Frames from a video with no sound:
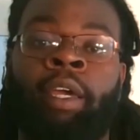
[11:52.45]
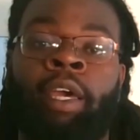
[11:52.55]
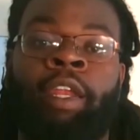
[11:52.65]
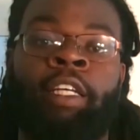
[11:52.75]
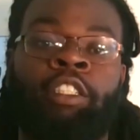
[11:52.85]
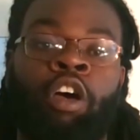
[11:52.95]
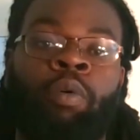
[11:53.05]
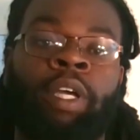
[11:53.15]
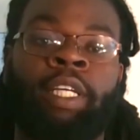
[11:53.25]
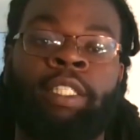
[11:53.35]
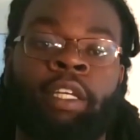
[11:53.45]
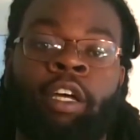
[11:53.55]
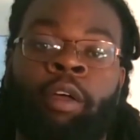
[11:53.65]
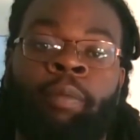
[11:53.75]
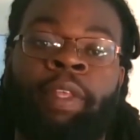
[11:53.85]
And as always,
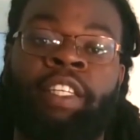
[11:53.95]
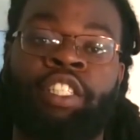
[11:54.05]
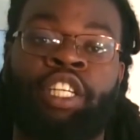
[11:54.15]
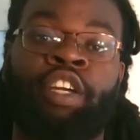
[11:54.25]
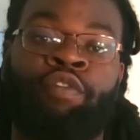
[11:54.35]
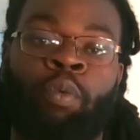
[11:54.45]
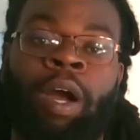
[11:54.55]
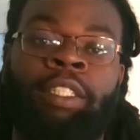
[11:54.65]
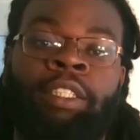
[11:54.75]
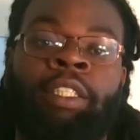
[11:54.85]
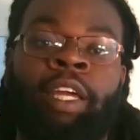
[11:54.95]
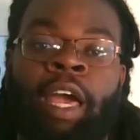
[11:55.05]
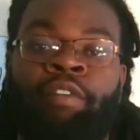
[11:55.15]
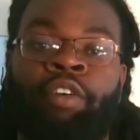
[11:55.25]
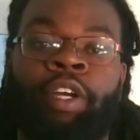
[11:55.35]
um, thanks again for watching and have a
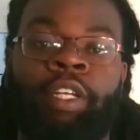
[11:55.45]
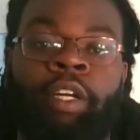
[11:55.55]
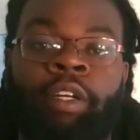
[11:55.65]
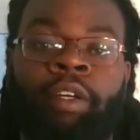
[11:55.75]
great day.